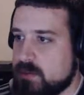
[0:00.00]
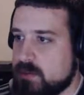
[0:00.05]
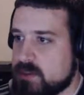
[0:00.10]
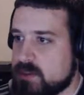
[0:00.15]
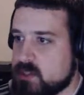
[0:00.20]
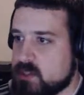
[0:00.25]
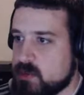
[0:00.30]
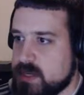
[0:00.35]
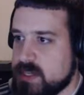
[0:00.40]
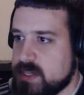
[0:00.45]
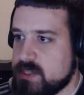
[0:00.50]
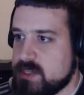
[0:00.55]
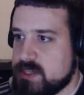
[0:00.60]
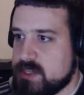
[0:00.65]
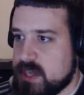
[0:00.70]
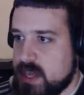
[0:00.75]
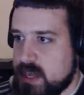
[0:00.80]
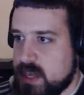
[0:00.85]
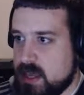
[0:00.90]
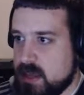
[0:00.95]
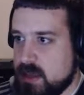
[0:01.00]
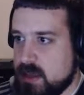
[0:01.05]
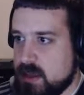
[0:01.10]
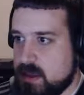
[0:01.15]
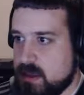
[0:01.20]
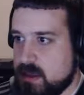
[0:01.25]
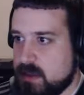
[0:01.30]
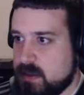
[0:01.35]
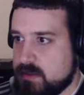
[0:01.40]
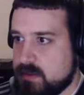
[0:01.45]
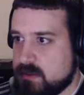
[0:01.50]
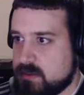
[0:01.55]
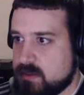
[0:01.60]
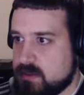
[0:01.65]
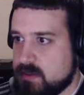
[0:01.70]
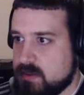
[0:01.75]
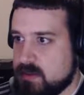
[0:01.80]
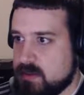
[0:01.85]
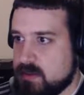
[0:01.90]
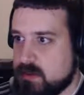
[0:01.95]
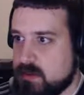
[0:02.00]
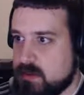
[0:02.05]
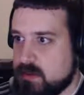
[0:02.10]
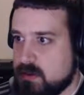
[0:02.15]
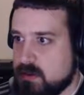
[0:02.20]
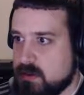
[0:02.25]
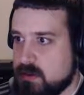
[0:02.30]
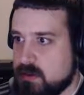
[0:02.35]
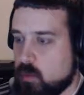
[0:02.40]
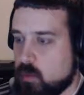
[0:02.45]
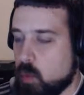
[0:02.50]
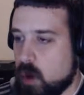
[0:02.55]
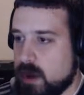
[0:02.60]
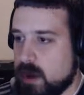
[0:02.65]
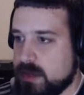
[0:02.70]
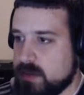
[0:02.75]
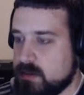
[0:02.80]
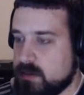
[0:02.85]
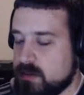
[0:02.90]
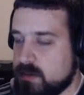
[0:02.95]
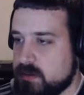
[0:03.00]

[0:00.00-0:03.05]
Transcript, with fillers: the screen says one.